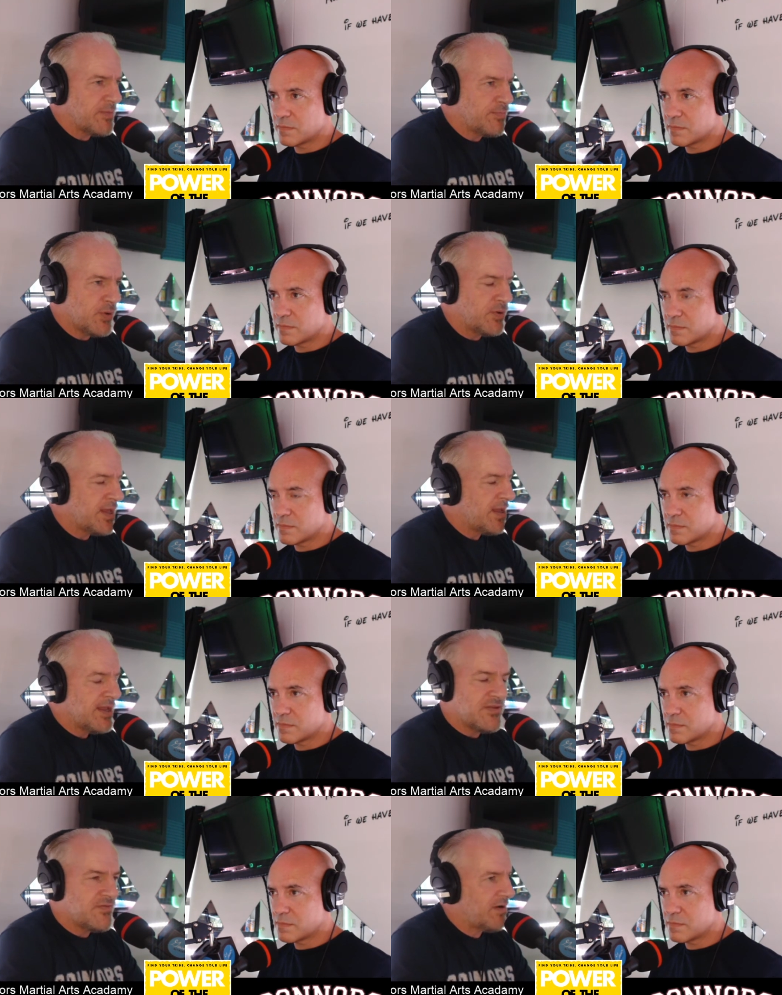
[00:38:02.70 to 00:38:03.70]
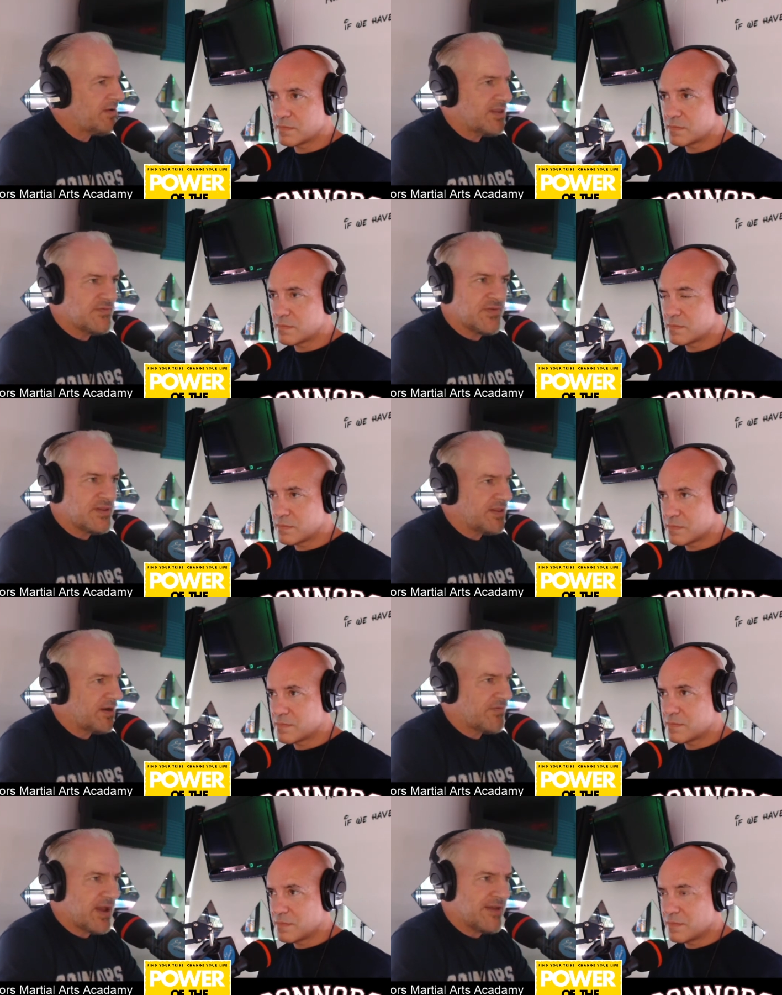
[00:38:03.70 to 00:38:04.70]
Speaker 1: a boot is very different than
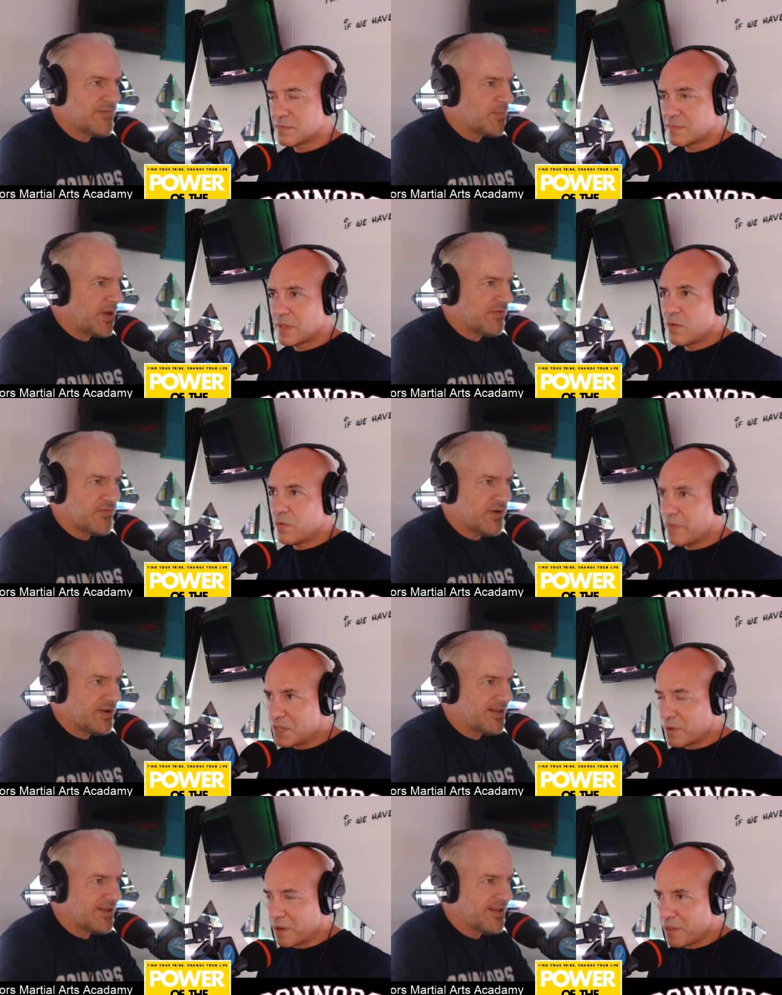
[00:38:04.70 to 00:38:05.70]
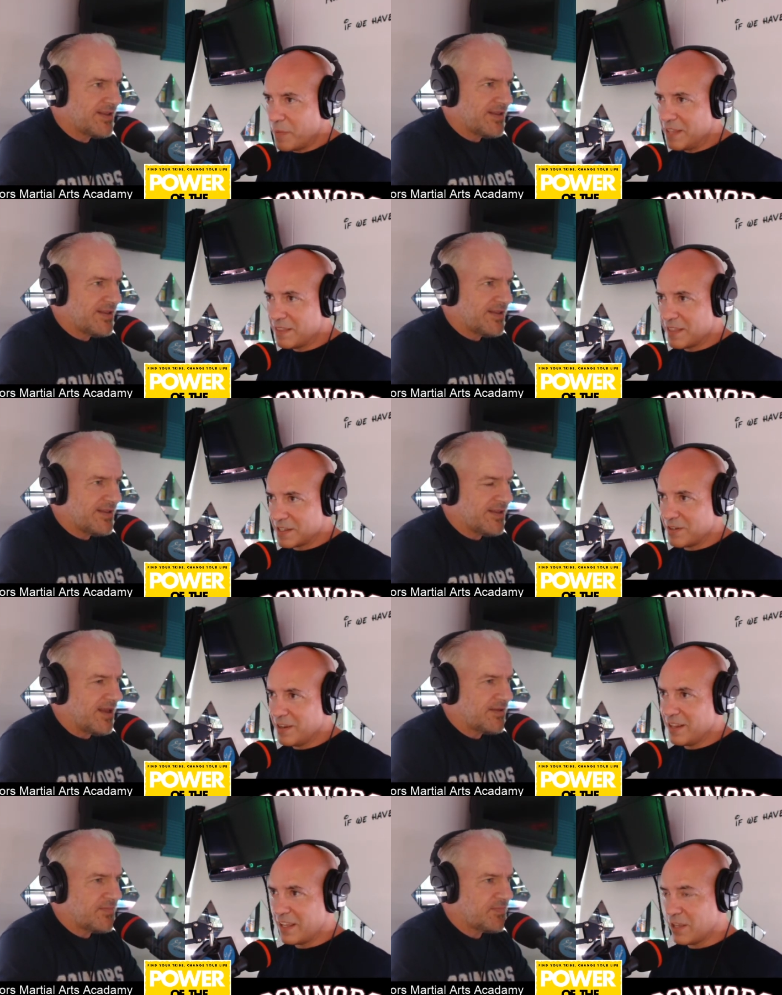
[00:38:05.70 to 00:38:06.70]
if I have a bare
Speaker 2: foot. That's one of the main things, right? Yeah.
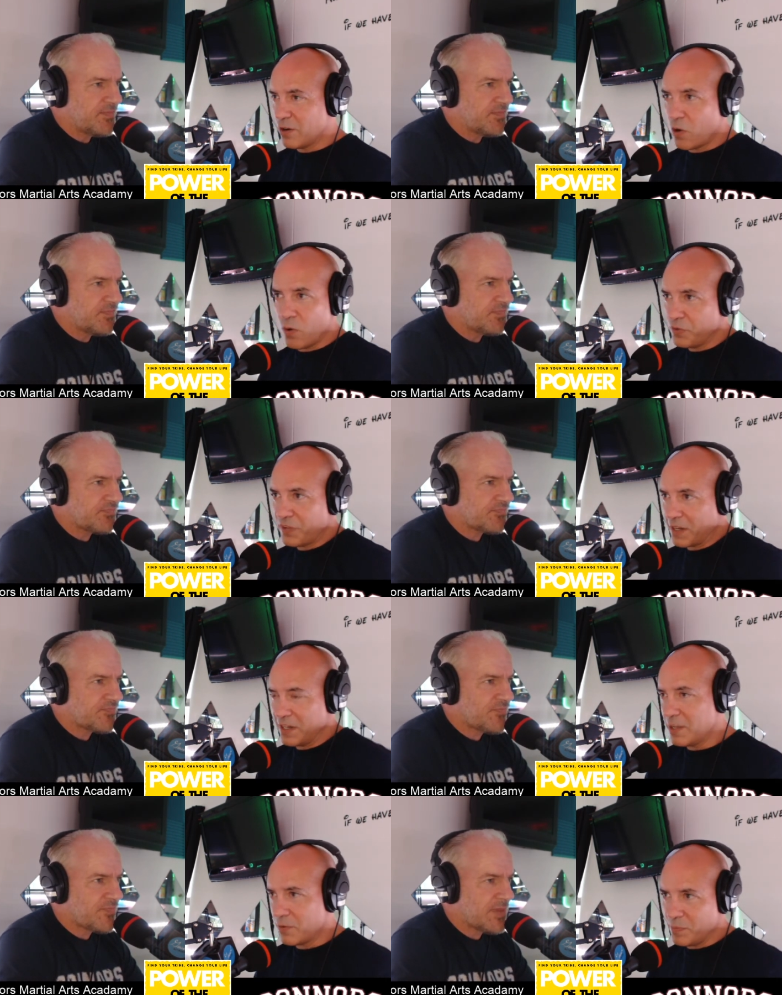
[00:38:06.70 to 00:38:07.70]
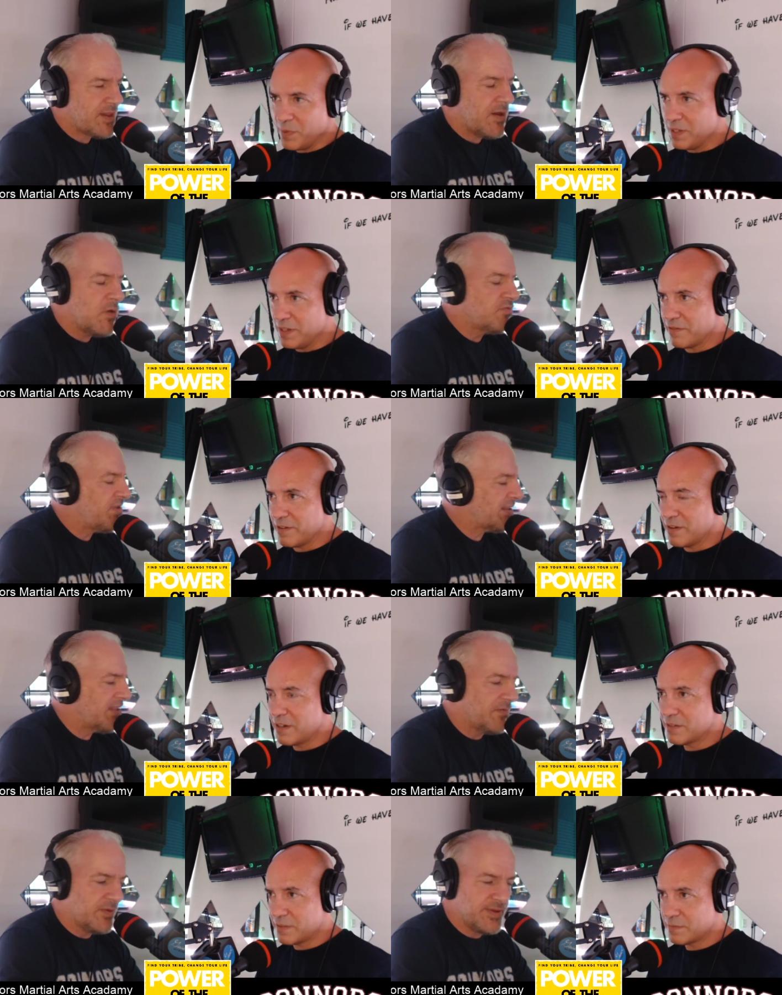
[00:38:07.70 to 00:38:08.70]
Like your whole technique would be different.
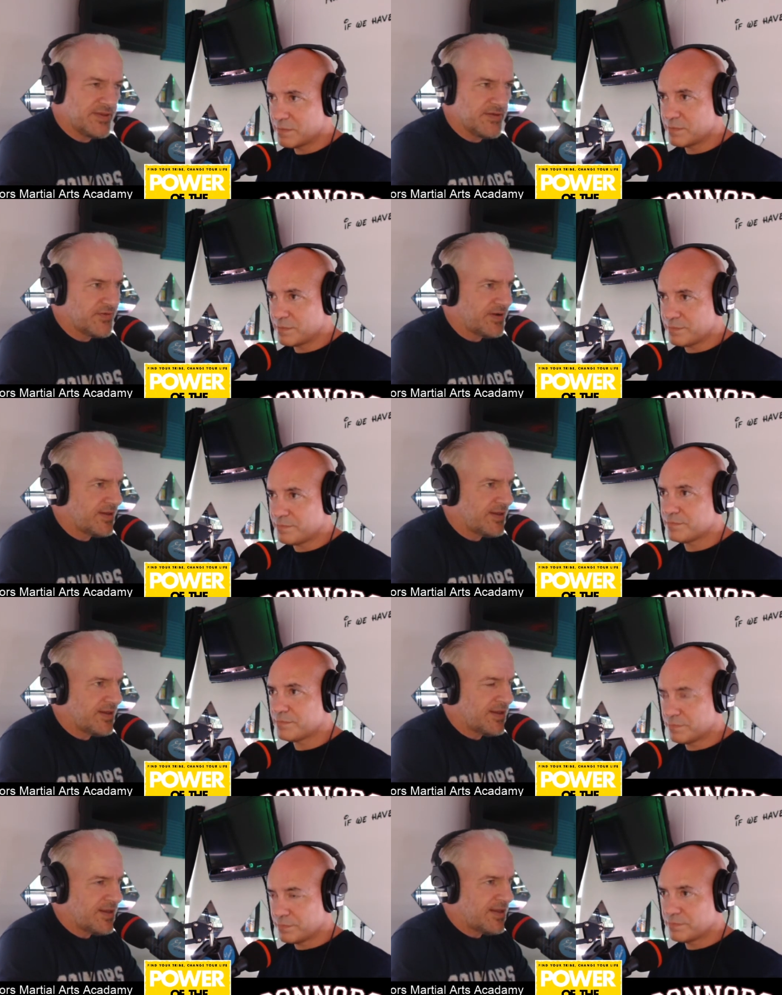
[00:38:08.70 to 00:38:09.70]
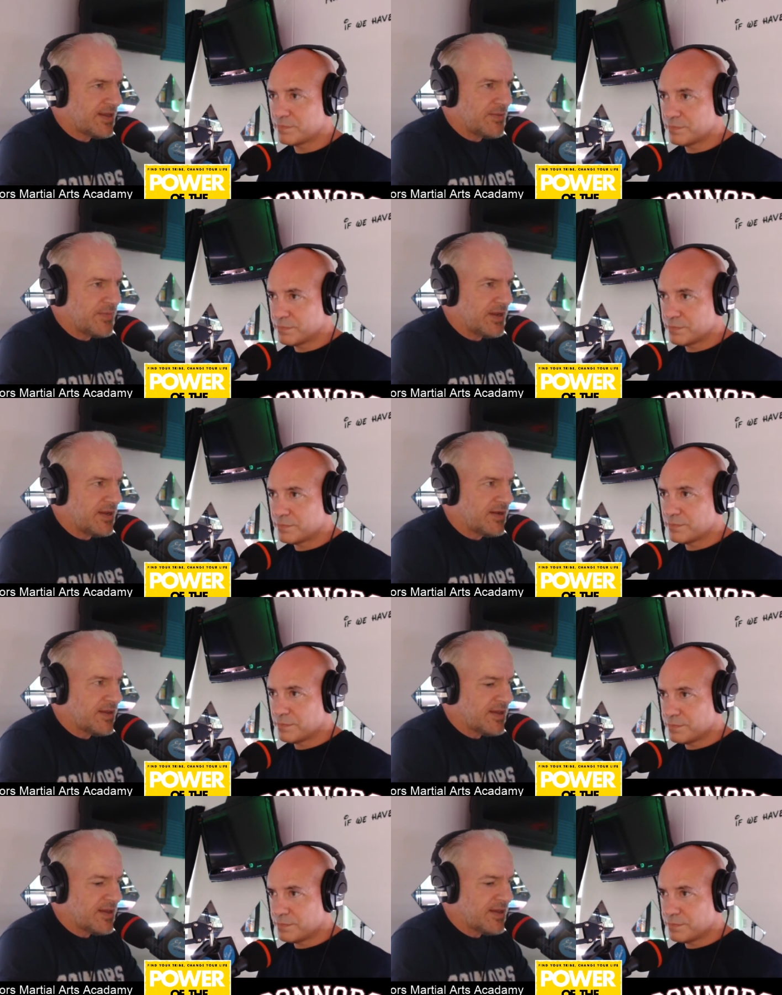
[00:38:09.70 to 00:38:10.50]
Speaker 1: Technique would be different. I mean...